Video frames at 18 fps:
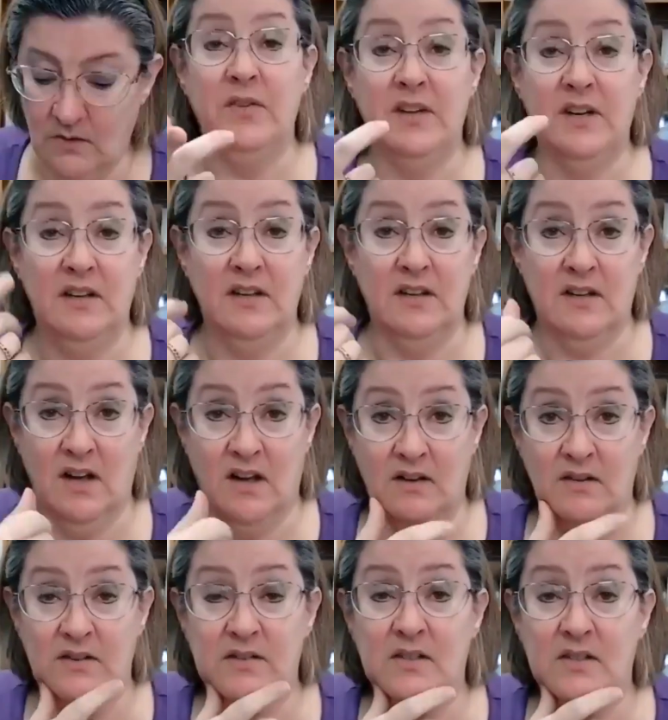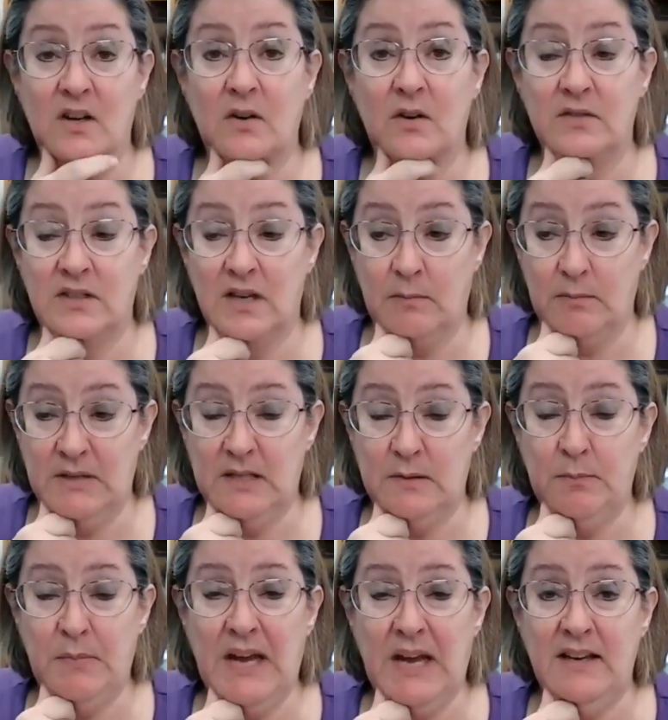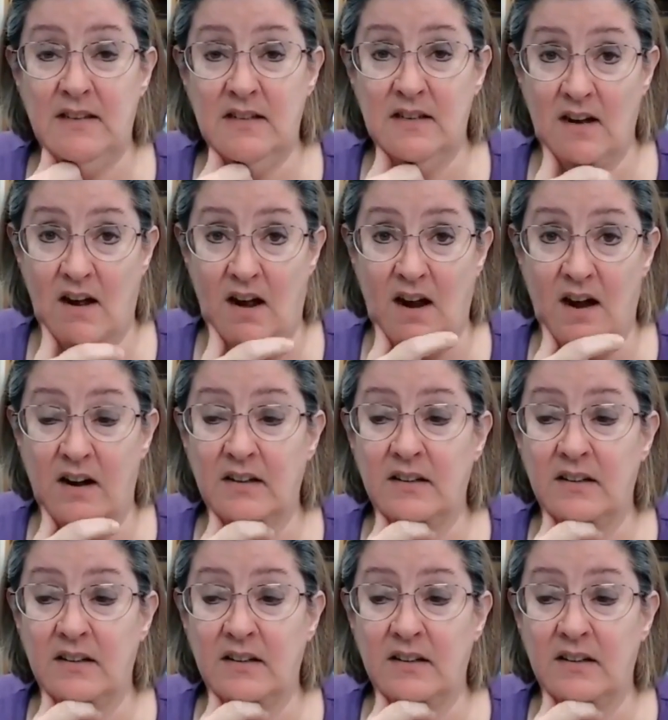you go. So Debbie's Painted Art.